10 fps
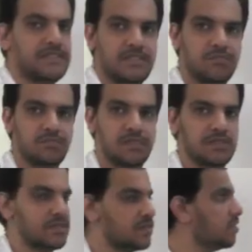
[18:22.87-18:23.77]
example
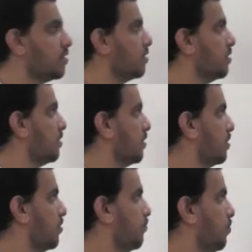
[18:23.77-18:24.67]
is,
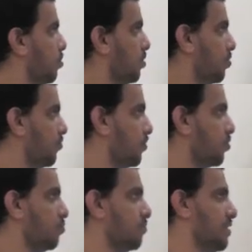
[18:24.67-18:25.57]
floor of a
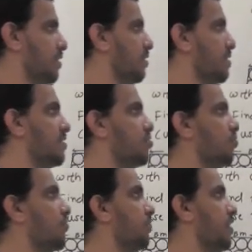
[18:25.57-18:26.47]
room is
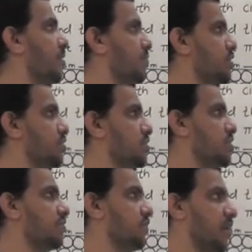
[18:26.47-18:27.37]
of
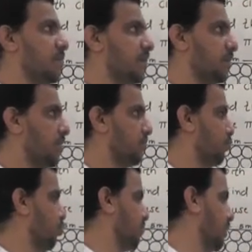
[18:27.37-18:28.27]
dimensions 5 meter by
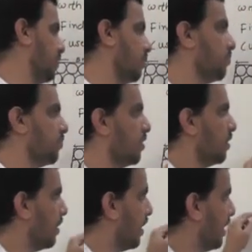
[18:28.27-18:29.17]
4 meter
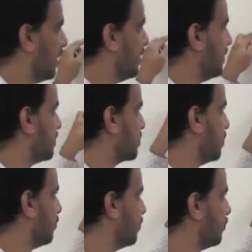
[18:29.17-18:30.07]
and it is
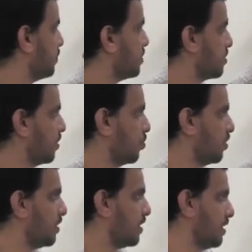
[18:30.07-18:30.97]
covered with
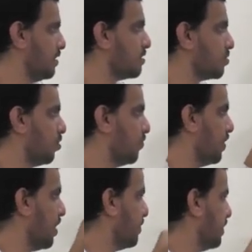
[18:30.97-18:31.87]
circular tiles of
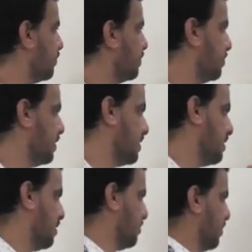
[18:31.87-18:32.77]
diameter 50
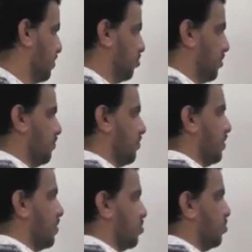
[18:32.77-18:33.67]
centimeter, okay.
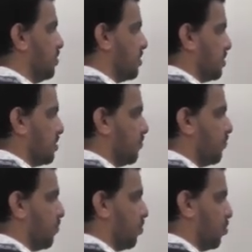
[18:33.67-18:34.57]
So this is a
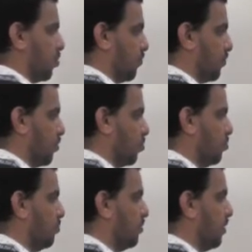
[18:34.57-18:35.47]
floor of a room